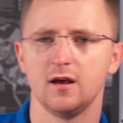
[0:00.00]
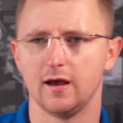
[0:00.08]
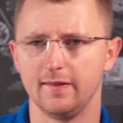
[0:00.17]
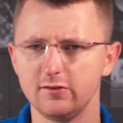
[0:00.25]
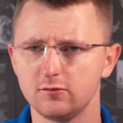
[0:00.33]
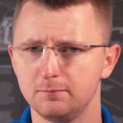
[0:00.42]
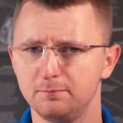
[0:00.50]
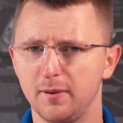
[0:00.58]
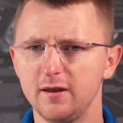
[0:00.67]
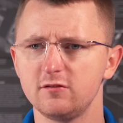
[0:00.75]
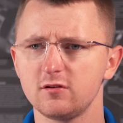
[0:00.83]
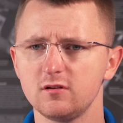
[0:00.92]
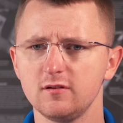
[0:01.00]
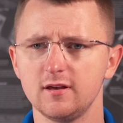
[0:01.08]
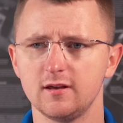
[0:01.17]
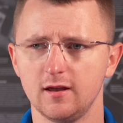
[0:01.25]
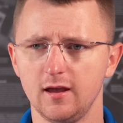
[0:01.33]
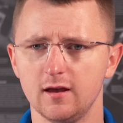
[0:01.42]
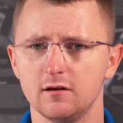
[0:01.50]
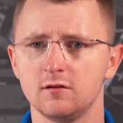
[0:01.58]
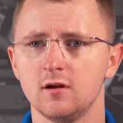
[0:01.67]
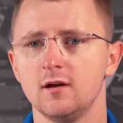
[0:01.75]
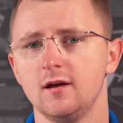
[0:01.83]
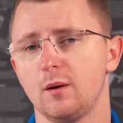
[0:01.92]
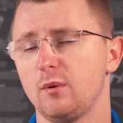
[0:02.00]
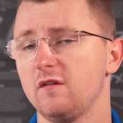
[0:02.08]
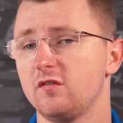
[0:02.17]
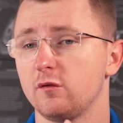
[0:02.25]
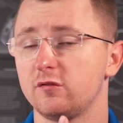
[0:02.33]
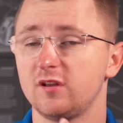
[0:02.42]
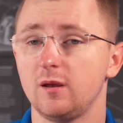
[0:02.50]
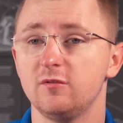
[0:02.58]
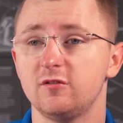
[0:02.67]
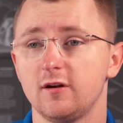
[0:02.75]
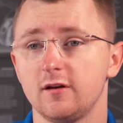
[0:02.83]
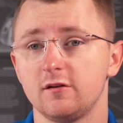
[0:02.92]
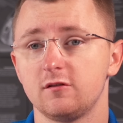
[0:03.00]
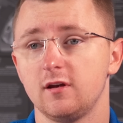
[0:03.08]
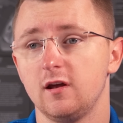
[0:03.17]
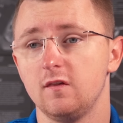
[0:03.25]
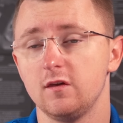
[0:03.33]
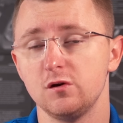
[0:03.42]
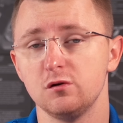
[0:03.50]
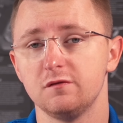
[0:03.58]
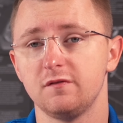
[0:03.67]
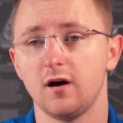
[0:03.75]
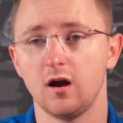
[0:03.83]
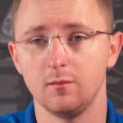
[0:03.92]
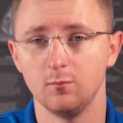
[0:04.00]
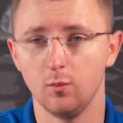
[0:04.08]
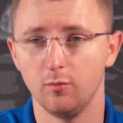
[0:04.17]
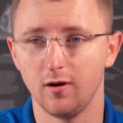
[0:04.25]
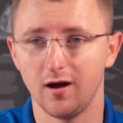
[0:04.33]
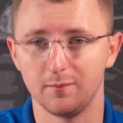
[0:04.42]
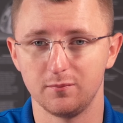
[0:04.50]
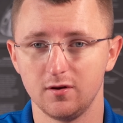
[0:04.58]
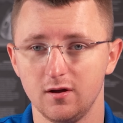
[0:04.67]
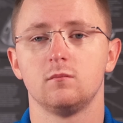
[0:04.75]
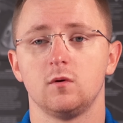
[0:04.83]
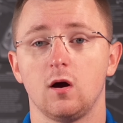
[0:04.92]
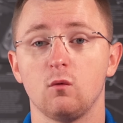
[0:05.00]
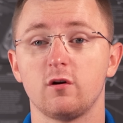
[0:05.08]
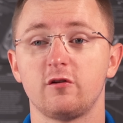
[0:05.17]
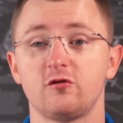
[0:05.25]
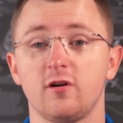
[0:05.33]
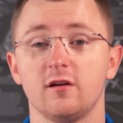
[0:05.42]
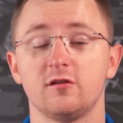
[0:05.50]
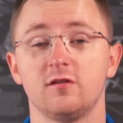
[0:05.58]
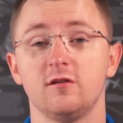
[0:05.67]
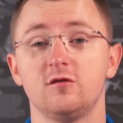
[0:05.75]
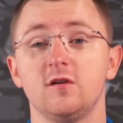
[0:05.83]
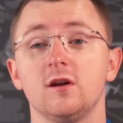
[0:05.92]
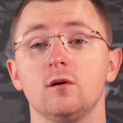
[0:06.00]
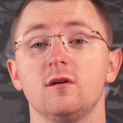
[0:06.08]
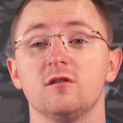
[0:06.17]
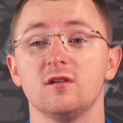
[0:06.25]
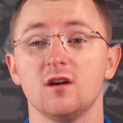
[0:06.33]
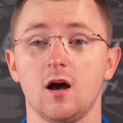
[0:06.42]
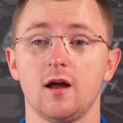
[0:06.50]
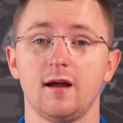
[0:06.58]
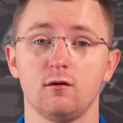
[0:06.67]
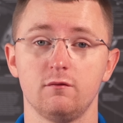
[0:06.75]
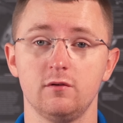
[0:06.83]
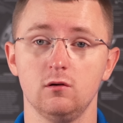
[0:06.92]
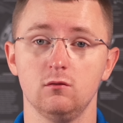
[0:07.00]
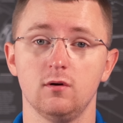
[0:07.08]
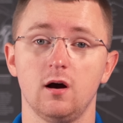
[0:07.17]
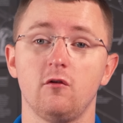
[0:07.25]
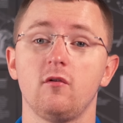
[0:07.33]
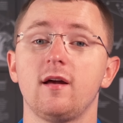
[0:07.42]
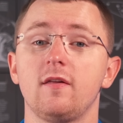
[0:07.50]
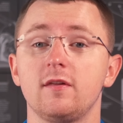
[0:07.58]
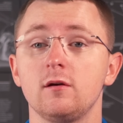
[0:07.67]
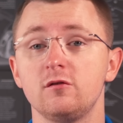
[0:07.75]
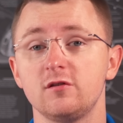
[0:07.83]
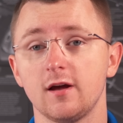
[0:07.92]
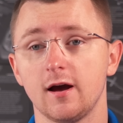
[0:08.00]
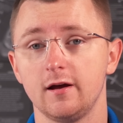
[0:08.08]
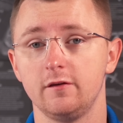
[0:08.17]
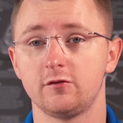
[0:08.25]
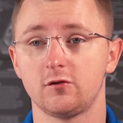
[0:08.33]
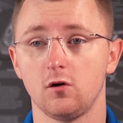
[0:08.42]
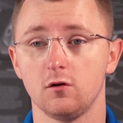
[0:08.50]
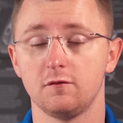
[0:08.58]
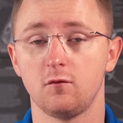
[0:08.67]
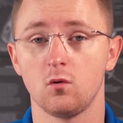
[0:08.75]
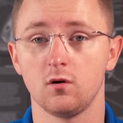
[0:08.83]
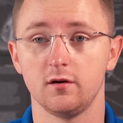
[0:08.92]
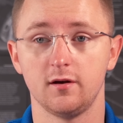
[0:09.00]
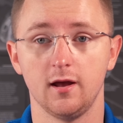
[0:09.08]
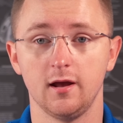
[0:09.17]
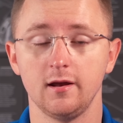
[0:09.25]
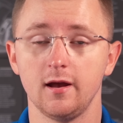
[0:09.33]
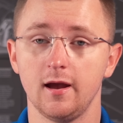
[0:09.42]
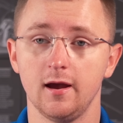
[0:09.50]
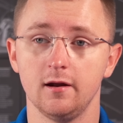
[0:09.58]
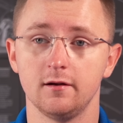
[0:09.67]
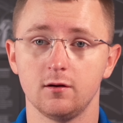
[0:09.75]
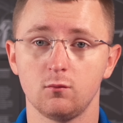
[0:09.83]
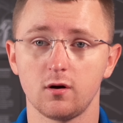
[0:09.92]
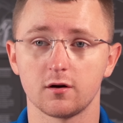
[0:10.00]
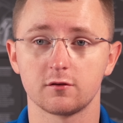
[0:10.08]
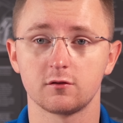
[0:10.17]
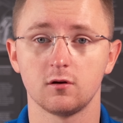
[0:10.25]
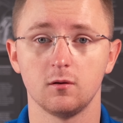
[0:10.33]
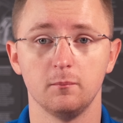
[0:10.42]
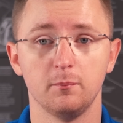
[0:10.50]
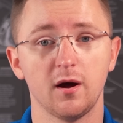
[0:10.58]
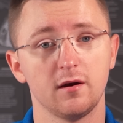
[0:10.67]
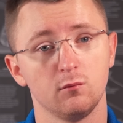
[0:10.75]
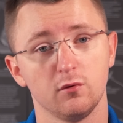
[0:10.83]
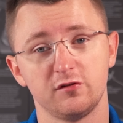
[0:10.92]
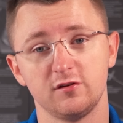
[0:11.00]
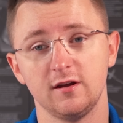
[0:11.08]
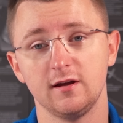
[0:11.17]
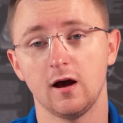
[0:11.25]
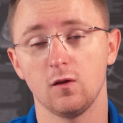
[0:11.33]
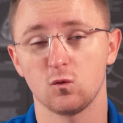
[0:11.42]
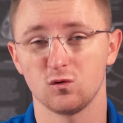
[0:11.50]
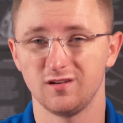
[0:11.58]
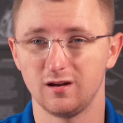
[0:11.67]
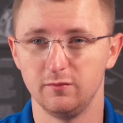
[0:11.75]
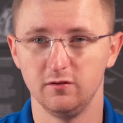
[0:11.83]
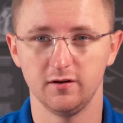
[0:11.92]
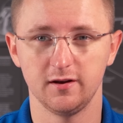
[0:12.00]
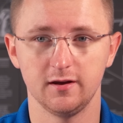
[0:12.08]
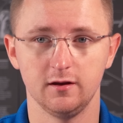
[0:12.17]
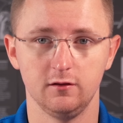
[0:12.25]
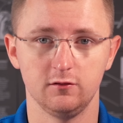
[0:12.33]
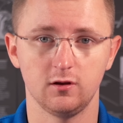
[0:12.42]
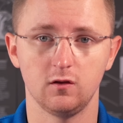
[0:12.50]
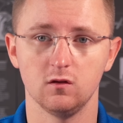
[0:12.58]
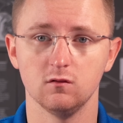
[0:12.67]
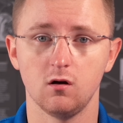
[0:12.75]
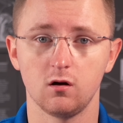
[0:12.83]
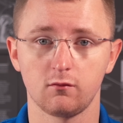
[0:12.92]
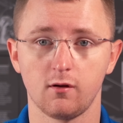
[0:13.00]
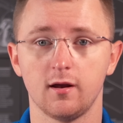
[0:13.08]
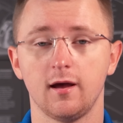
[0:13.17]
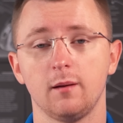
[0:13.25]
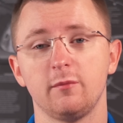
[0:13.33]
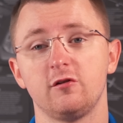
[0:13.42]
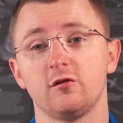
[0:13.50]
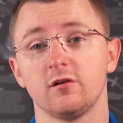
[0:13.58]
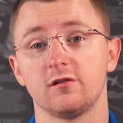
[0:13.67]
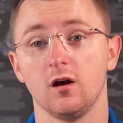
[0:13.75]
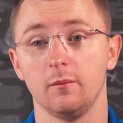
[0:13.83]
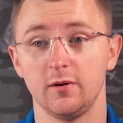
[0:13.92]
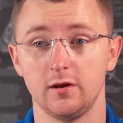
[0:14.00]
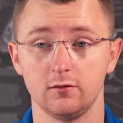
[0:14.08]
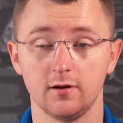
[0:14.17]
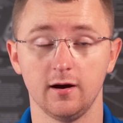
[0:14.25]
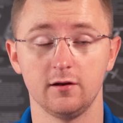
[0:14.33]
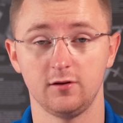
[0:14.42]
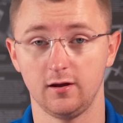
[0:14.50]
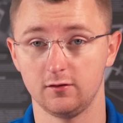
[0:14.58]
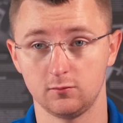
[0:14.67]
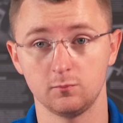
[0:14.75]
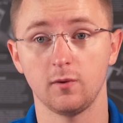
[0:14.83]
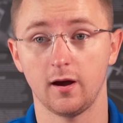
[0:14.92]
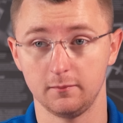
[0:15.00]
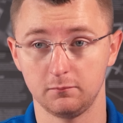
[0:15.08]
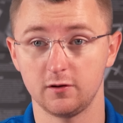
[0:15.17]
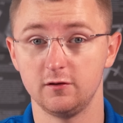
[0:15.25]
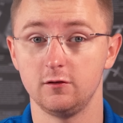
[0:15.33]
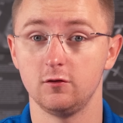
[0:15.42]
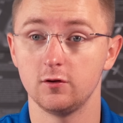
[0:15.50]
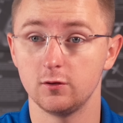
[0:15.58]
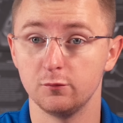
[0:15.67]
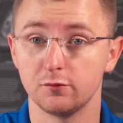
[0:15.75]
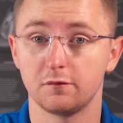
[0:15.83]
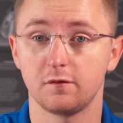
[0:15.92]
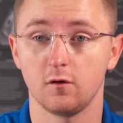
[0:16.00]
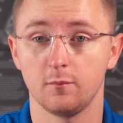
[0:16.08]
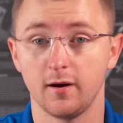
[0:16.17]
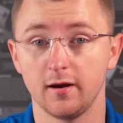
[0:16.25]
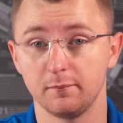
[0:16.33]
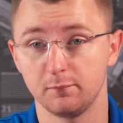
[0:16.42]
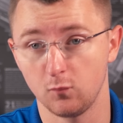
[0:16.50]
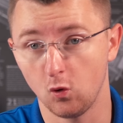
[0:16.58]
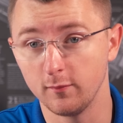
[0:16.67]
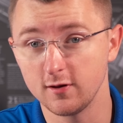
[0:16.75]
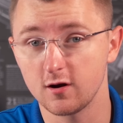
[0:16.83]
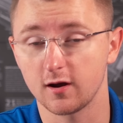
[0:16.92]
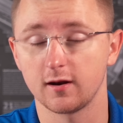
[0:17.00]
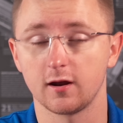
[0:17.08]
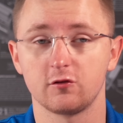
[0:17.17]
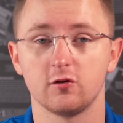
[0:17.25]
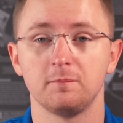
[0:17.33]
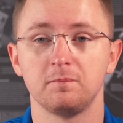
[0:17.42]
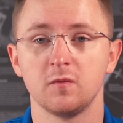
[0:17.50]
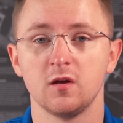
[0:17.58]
And that's basically it. And we have those same settings in the UniFi mobile app. Now I wanna stress this video is not a review. I've only had the UCI installed for a day and it works, but we'll see how the reliability is in the long run and I'll be sure to update you guys as I continue to use it for my home internet connection.